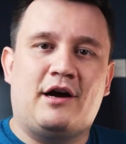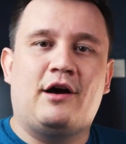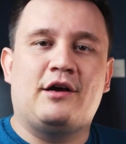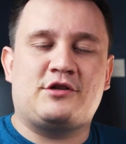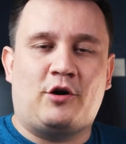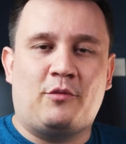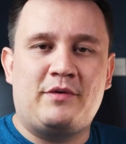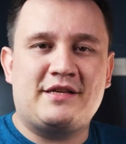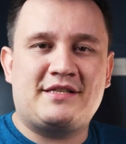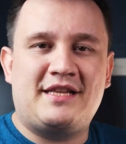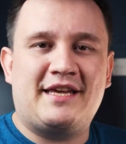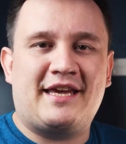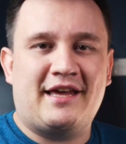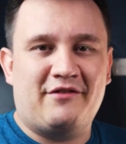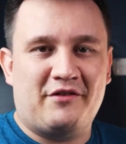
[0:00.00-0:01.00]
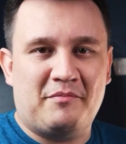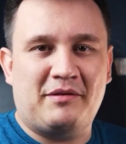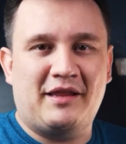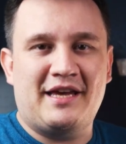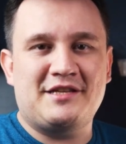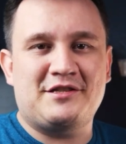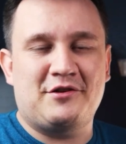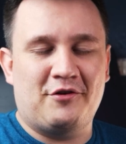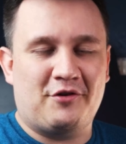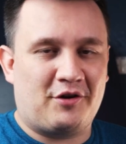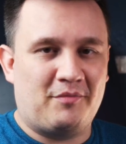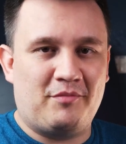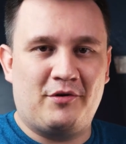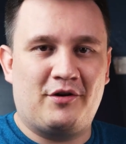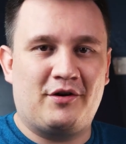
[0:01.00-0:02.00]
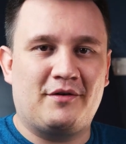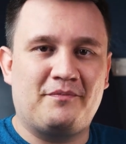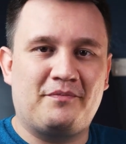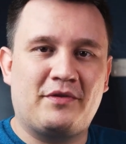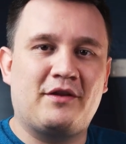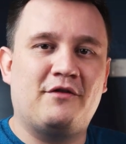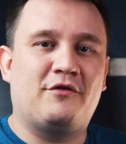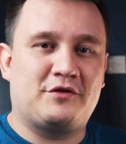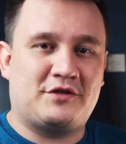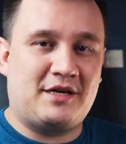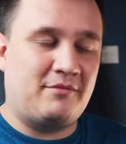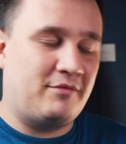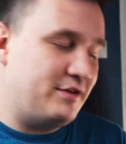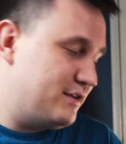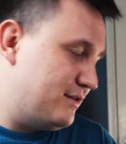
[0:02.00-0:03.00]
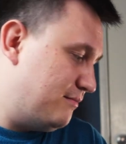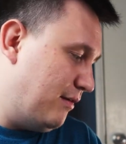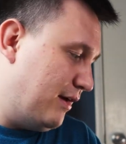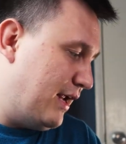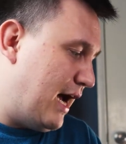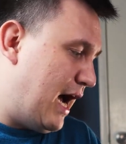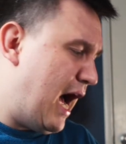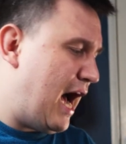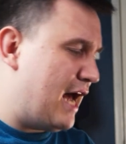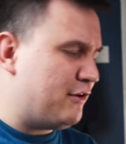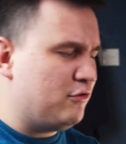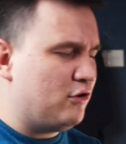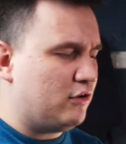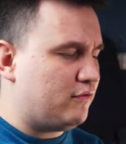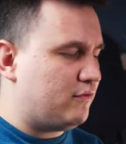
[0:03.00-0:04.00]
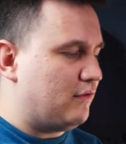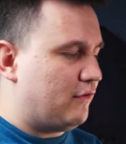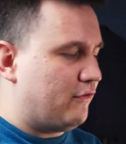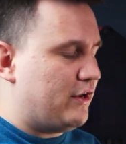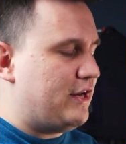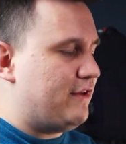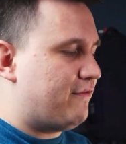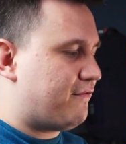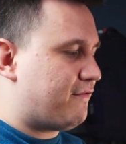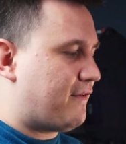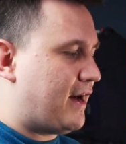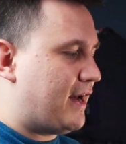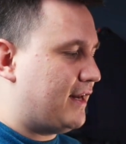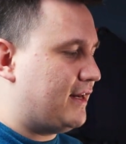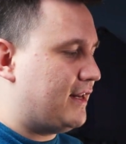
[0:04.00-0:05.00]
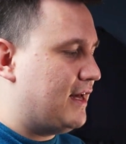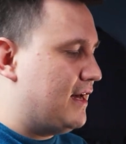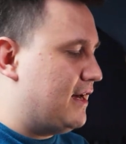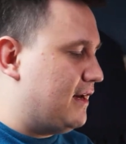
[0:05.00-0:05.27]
it obviously can replace your computer for some reason, but I do not really find